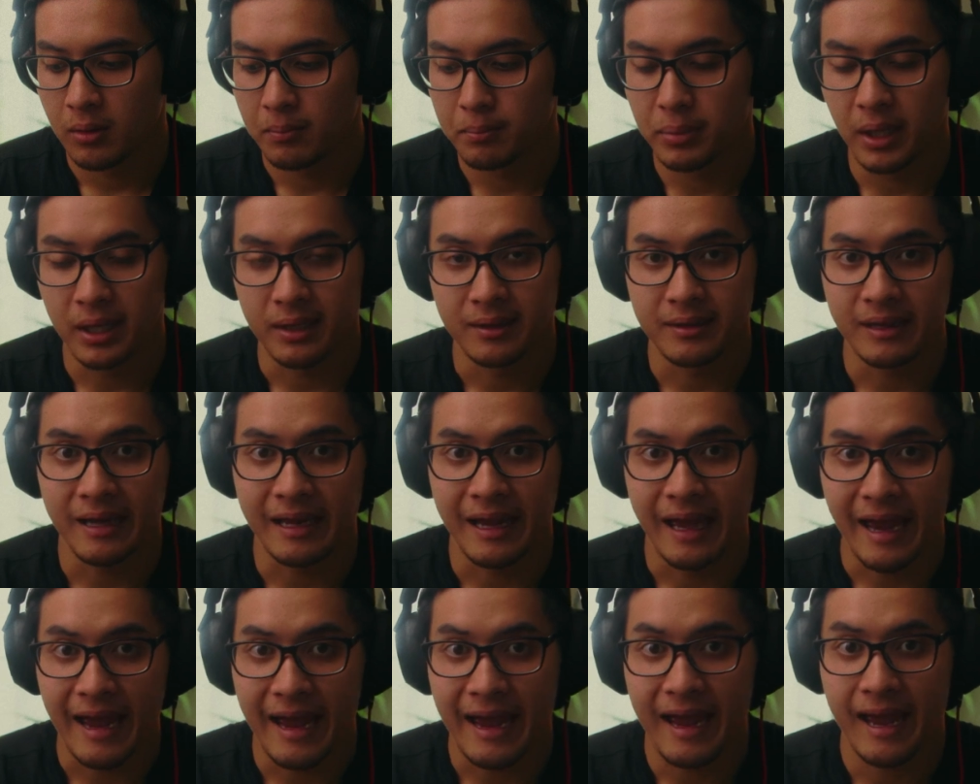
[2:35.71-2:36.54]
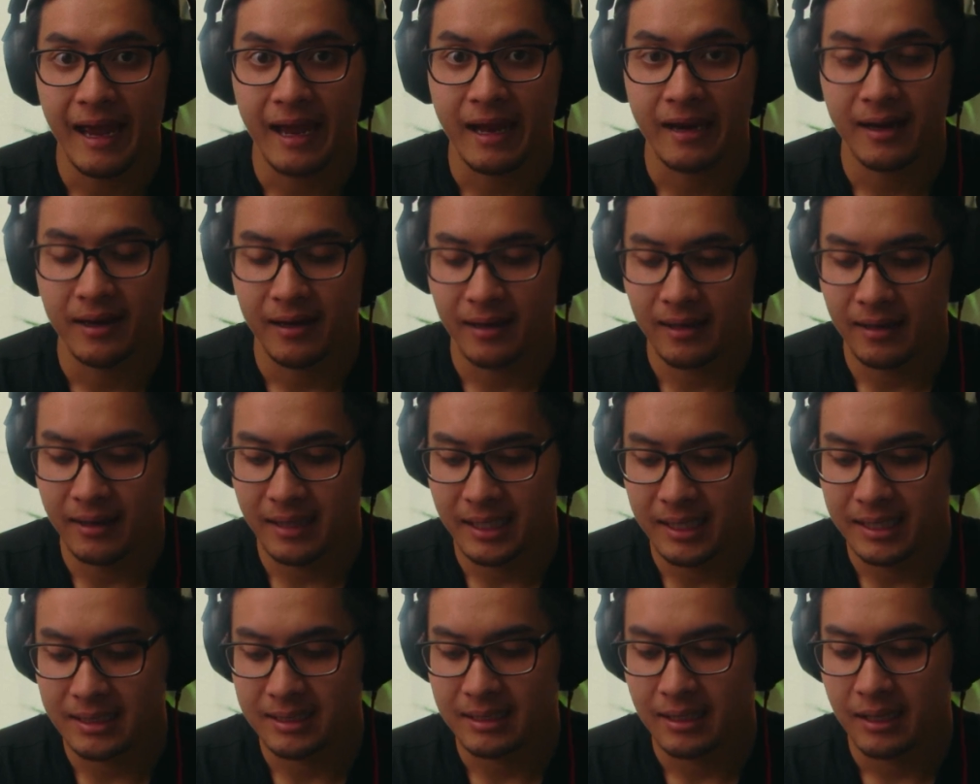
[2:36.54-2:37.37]
but they add
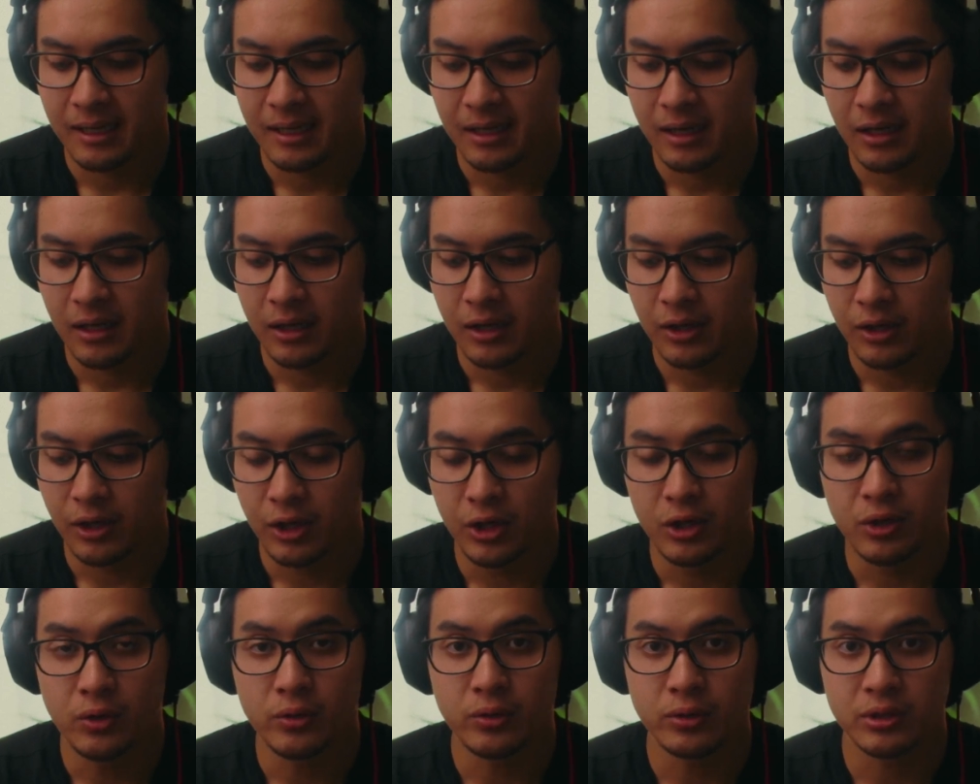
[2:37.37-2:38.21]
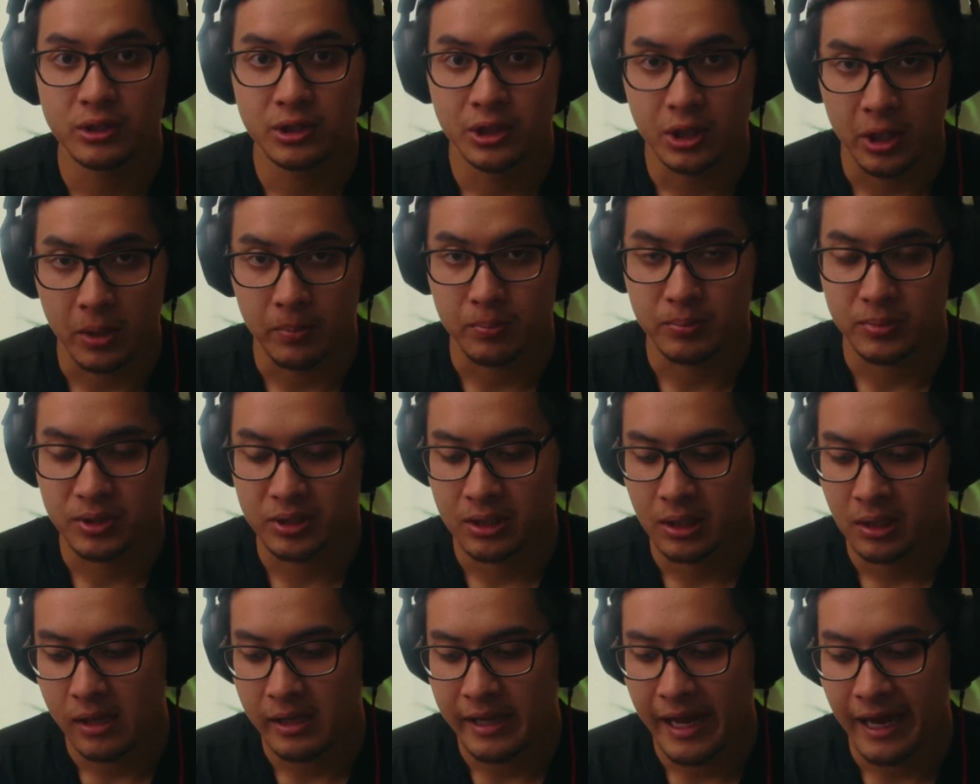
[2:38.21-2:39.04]
this new chips
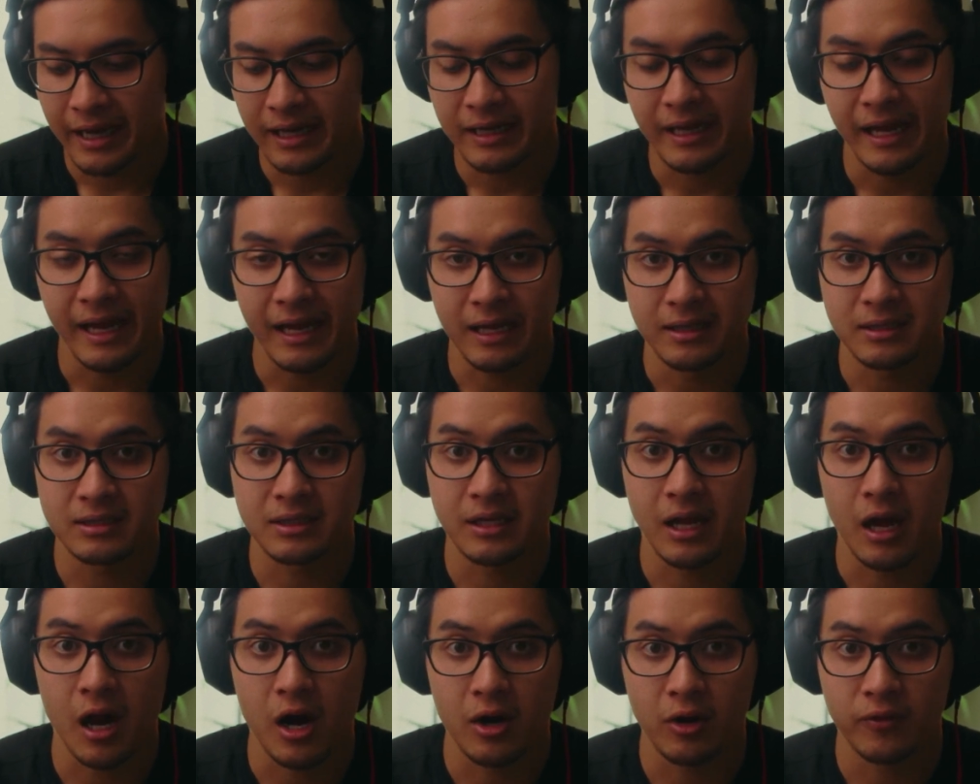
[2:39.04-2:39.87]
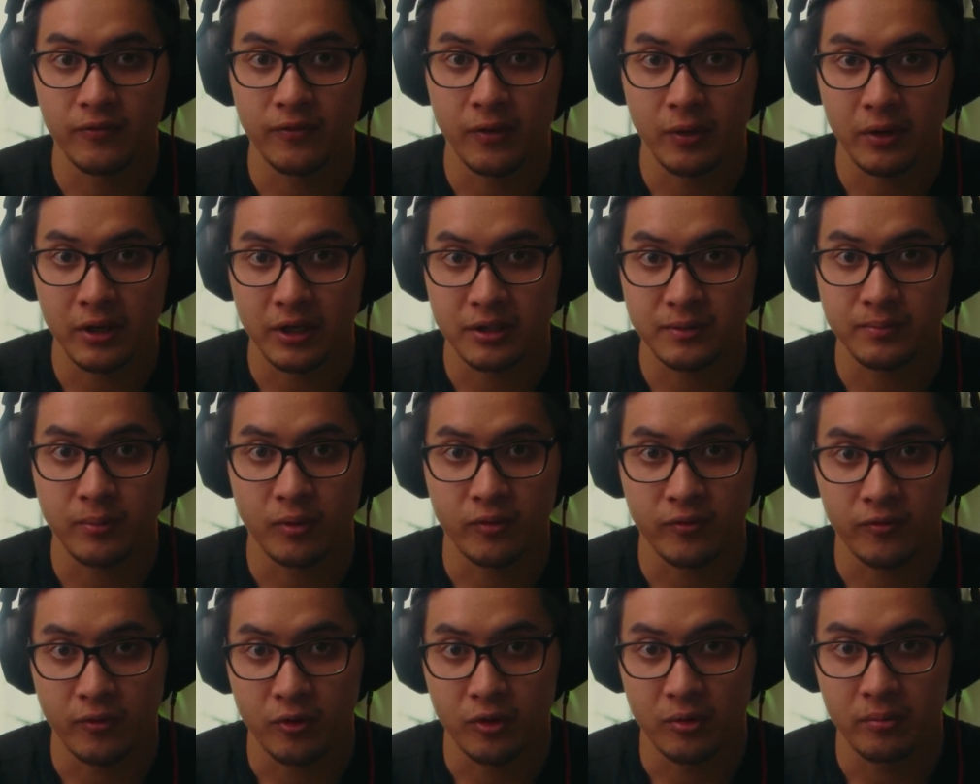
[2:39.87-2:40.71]
that enhance the autofocus
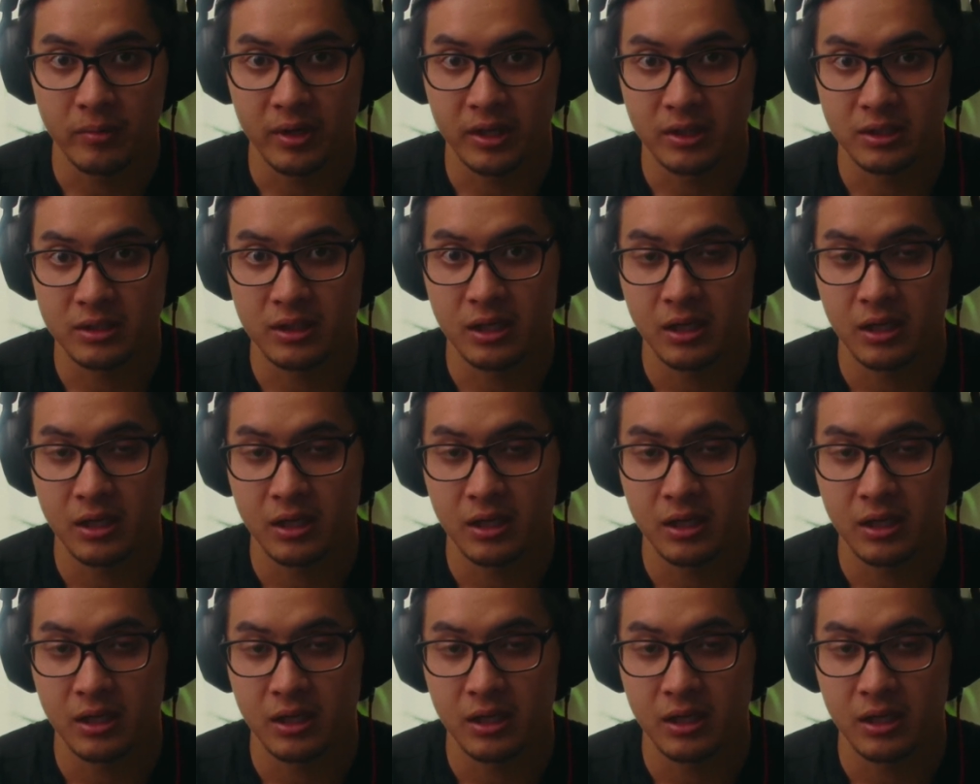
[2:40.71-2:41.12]
performance.